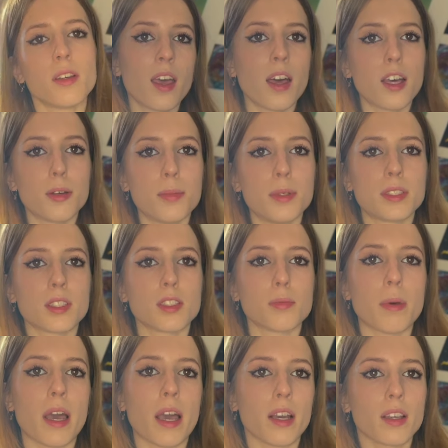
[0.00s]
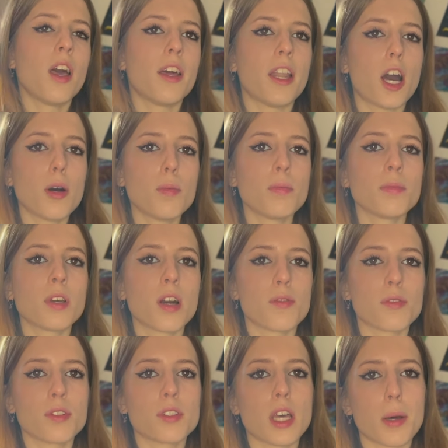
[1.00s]
a hibiscus bag, an album
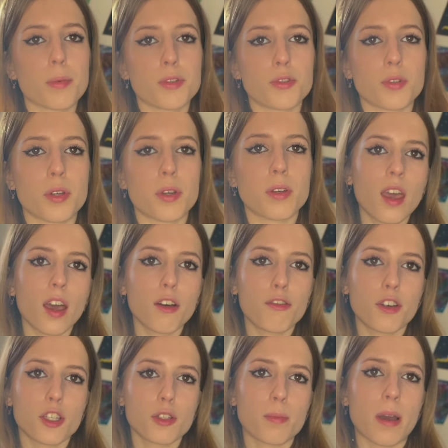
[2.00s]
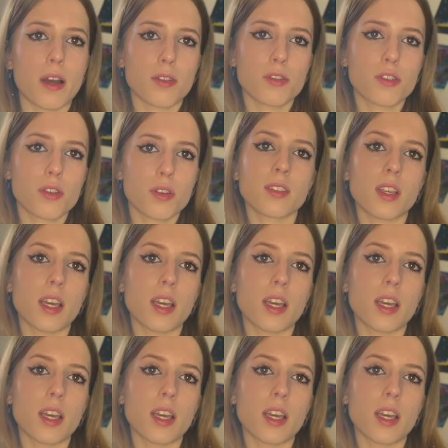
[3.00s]
cover tapestry, a fish pouch,